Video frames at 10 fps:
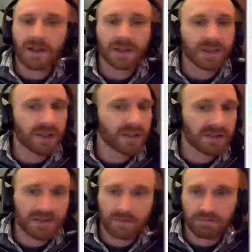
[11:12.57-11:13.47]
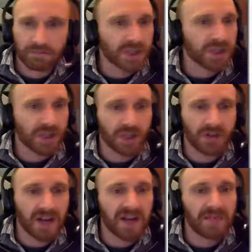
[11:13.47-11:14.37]
just a bunch of
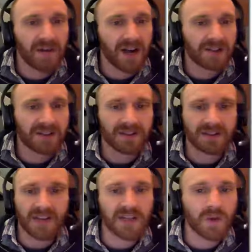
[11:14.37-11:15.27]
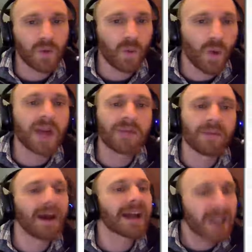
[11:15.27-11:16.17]
gray boxes. I don't want
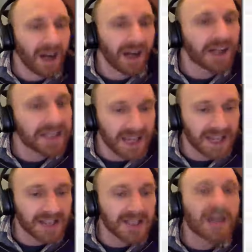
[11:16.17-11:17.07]
my content